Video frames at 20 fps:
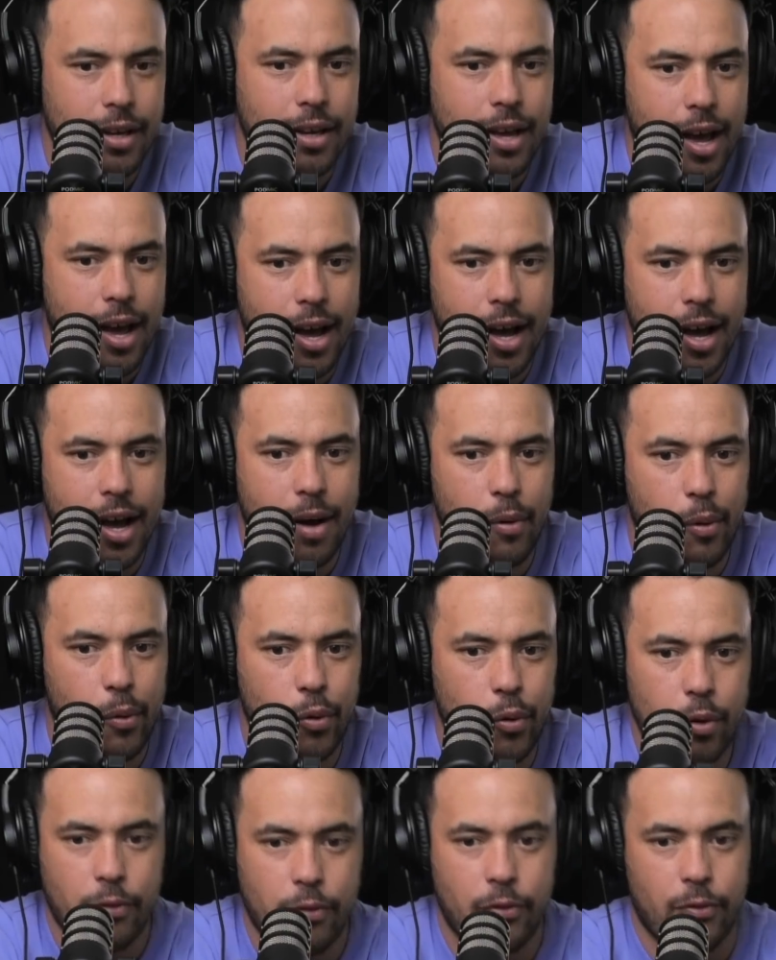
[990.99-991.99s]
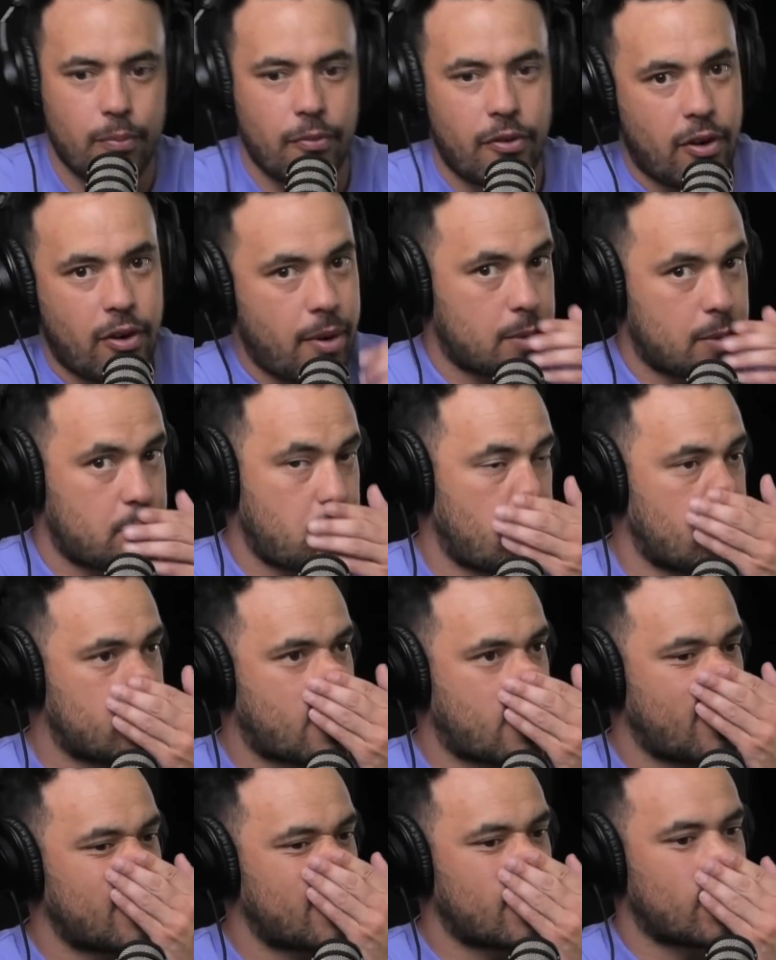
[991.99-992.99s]
And we're very much boys
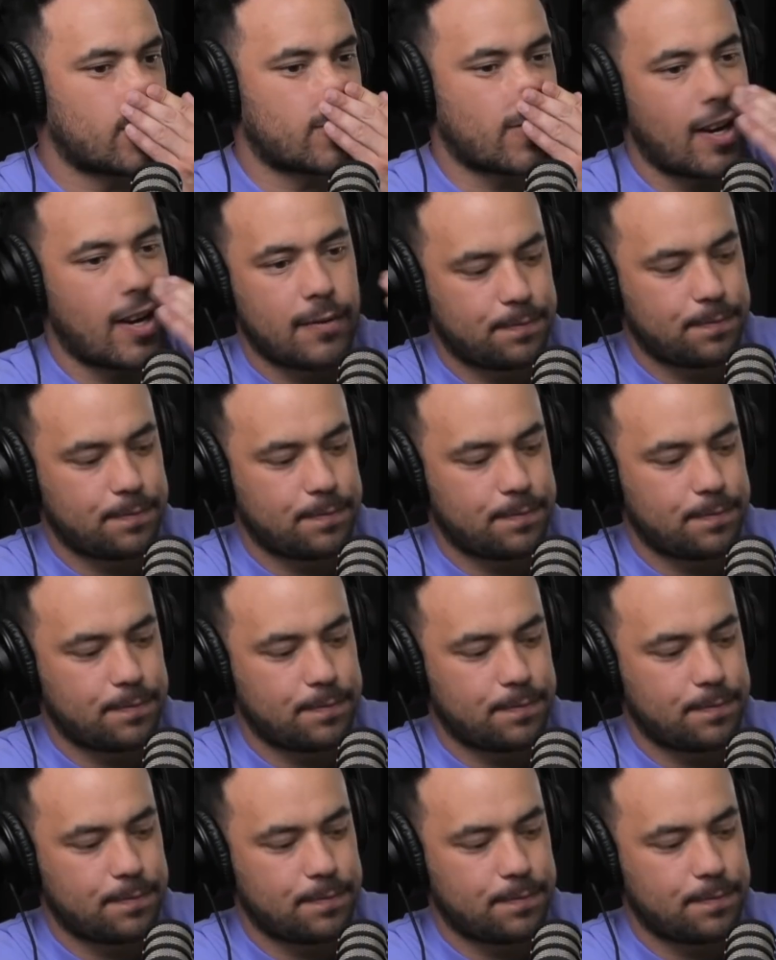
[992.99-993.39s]
culture as well.